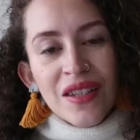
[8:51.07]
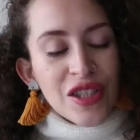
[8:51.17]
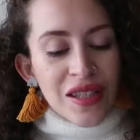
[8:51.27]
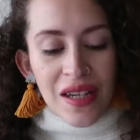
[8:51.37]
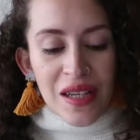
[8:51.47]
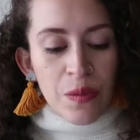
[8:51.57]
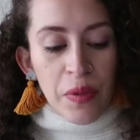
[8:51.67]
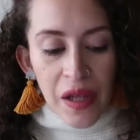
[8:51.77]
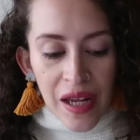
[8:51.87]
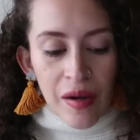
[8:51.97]
Just a nice
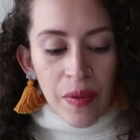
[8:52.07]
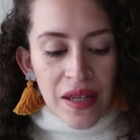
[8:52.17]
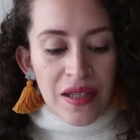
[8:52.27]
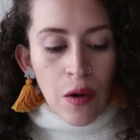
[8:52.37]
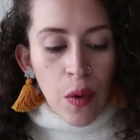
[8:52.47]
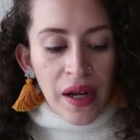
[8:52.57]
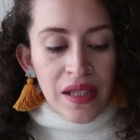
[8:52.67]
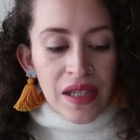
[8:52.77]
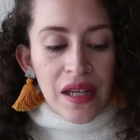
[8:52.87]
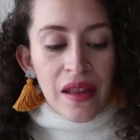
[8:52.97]
plain basic
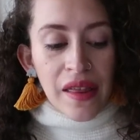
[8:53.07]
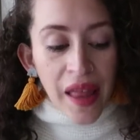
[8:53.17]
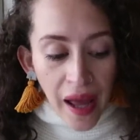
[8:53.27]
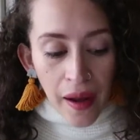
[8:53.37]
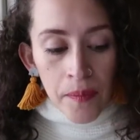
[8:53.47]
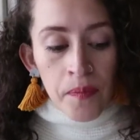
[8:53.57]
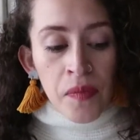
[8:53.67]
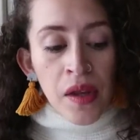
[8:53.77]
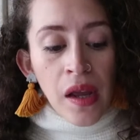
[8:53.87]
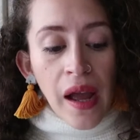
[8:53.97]
white tee that
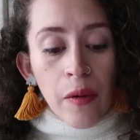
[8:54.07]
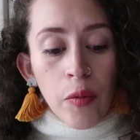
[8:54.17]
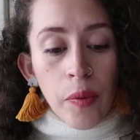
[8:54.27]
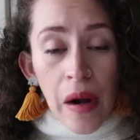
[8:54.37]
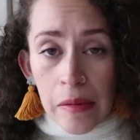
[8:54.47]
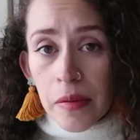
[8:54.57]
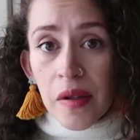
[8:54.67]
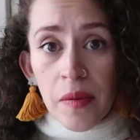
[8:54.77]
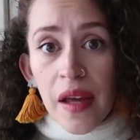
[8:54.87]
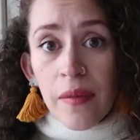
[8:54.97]
I will
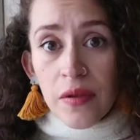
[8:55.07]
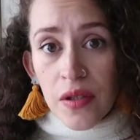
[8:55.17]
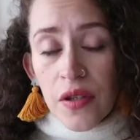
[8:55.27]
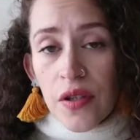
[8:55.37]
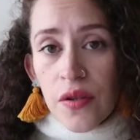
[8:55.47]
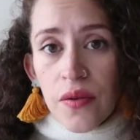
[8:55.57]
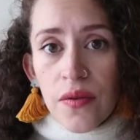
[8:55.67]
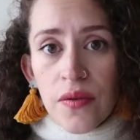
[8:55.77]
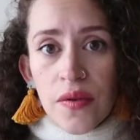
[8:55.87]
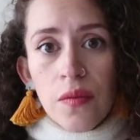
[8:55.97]
probably be able to
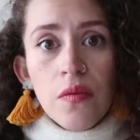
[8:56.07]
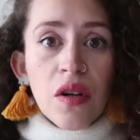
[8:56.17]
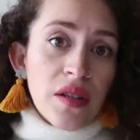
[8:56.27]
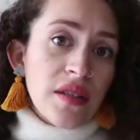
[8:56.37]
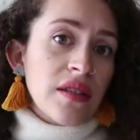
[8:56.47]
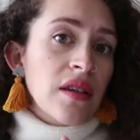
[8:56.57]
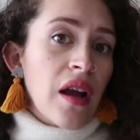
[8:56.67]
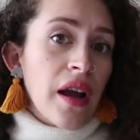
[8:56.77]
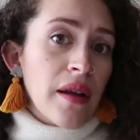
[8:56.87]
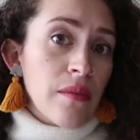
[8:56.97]
use once
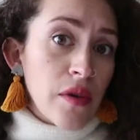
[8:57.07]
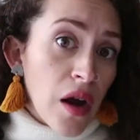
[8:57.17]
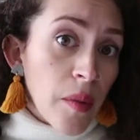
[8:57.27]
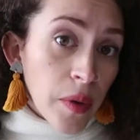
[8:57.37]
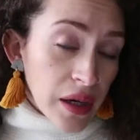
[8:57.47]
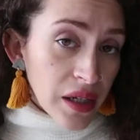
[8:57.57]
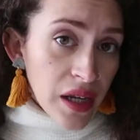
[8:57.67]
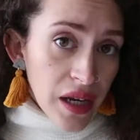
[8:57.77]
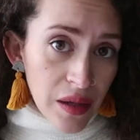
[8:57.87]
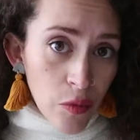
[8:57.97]
I'm not
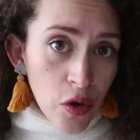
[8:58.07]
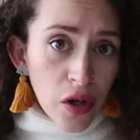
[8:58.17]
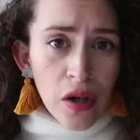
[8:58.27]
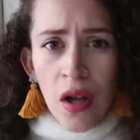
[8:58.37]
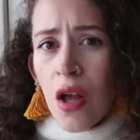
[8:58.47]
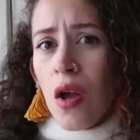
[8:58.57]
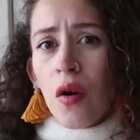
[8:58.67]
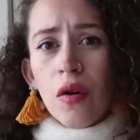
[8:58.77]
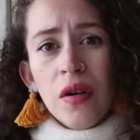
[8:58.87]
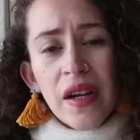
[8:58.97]
pregnant anymore
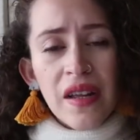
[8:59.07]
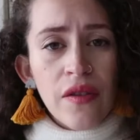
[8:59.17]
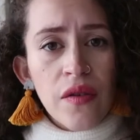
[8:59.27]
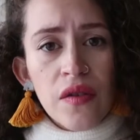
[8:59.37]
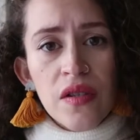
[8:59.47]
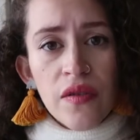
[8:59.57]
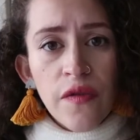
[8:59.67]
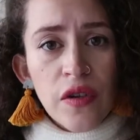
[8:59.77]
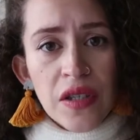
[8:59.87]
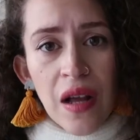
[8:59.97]
or in those
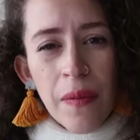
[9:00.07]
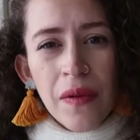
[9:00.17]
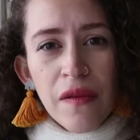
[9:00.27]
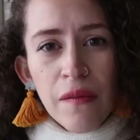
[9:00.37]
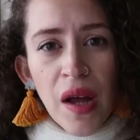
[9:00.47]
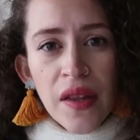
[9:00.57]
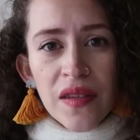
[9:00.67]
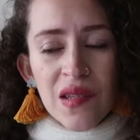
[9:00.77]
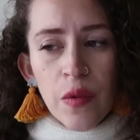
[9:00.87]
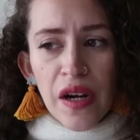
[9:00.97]
first couple of
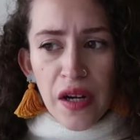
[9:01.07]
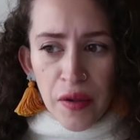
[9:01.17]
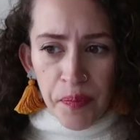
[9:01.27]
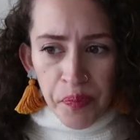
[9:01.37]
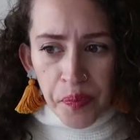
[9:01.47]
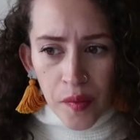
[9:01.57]
months where